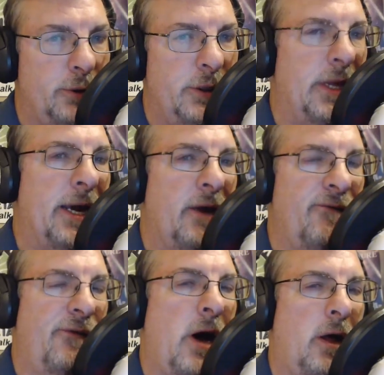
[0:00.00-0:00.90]
that they can
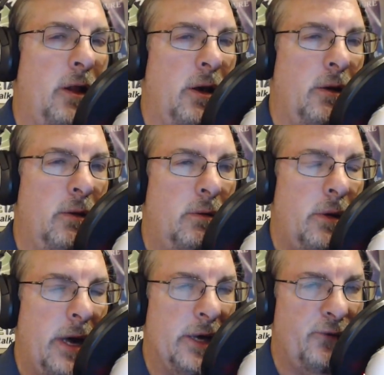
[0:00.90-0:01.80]
follow
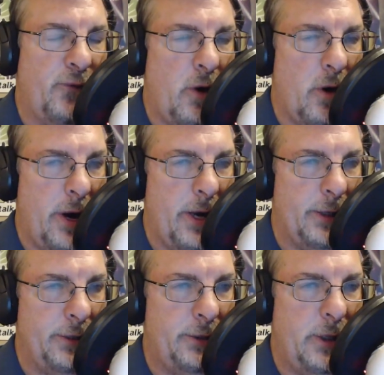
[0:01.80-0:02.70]
as far
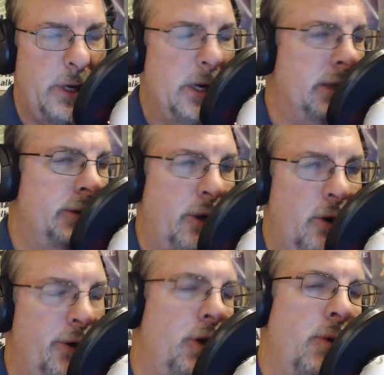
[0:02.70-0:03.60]
as, because
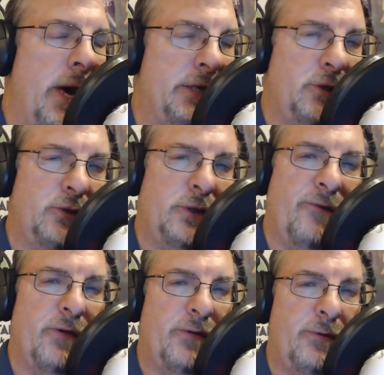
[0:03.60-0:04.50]
in the U.S. there's
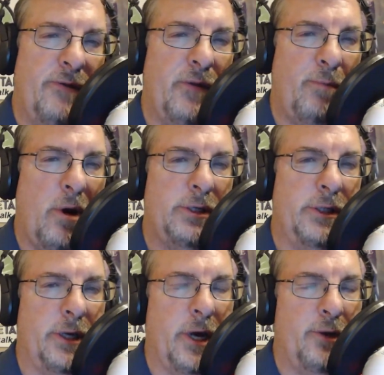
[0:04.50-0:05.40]
different parts
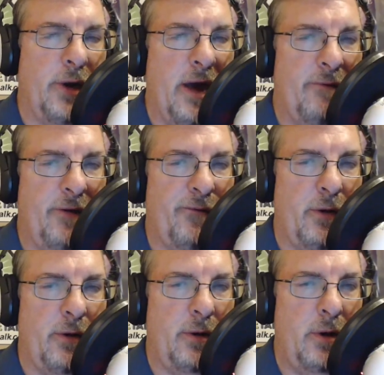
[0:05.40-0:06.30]
of the country have
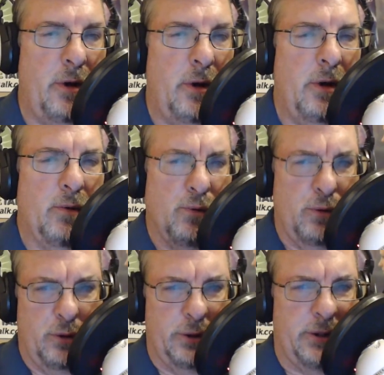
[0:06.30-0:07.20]
different
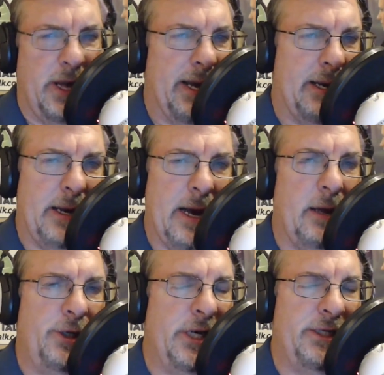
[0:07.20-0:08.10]
rules. Like
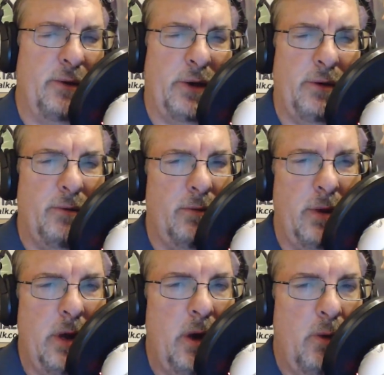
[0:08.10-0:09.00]
Jesse, what
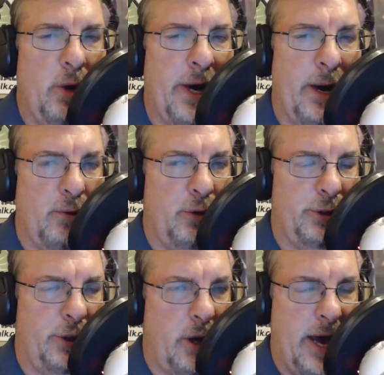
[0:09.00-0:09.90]
kind of
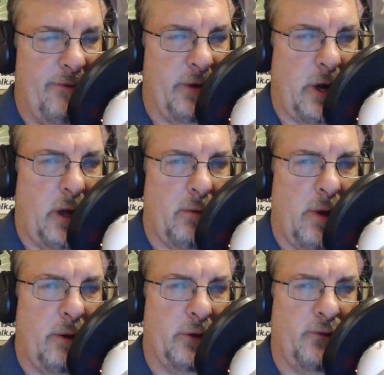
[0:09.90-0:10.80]
rules do y'all have in Colorado as